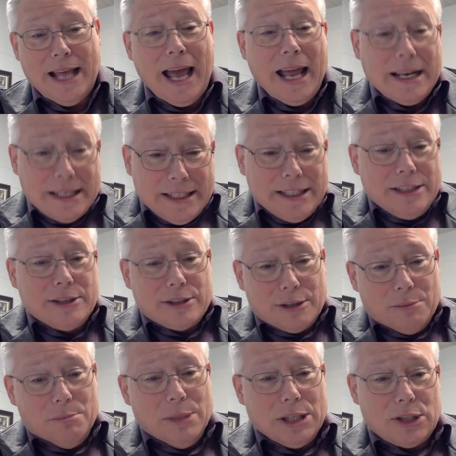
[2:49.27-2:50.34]
That is the
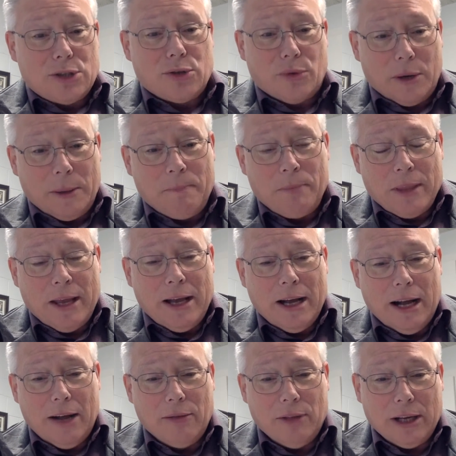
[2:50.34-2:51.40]
mystery
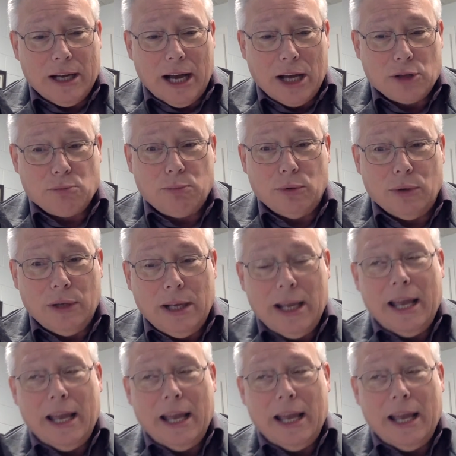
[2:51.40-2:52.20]
of the gospel.